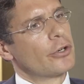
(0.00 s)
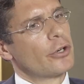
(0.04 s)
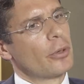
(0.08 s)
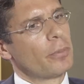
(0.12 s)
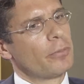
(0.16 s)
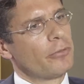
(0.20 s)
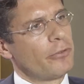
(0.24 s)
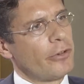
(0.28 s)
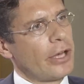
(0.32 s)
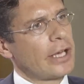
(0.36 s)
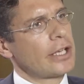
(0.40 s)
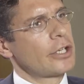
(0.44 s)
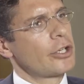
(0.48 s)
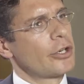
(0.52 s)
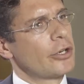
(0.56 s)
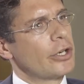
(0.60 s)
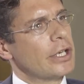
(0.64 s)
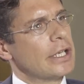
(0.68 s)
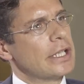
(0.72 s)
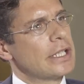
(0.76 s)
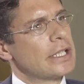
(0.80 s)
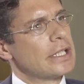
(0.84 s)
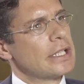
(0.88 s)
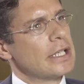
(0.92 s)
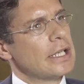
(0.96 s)
Europe factor
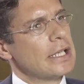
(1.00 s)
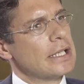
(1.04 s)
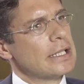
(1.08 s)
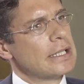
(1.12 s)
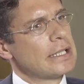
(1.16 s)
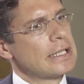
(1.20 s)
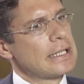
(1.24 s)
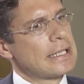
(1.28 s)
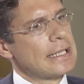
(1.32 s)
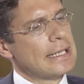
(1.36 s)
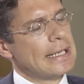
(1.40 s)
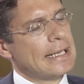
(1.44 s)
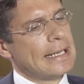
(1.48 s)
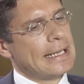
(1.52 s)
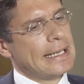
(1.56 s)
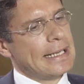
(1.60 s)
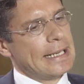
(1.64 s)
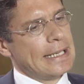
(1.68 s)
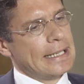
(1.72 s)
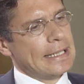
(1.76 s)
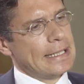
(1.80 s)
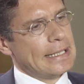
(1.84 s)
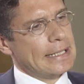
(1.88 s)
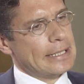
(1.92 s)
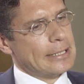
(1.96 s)
indices,
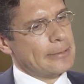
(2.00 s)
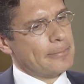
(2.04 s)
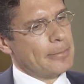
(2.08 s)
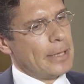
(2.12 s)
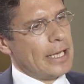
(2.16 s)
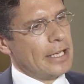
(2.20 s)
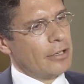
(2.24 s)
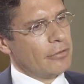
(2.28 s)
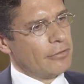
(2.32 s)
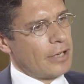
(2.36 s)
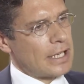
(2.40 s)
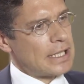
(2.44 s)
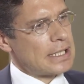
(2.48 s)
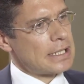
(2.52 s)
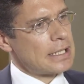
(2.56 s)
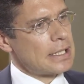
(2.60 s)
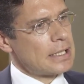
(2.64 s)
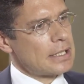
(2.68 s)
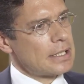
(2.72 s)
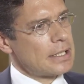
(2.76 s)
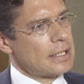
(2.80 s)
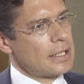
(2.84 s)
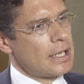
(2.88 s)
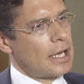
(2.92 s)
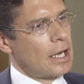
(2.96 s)

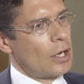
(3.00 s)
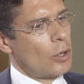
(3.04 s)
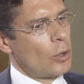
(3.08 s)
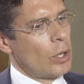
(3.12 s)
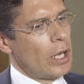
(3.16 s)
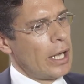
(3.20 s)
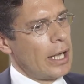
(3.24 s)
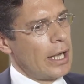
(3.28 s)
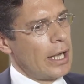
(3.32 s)
investors now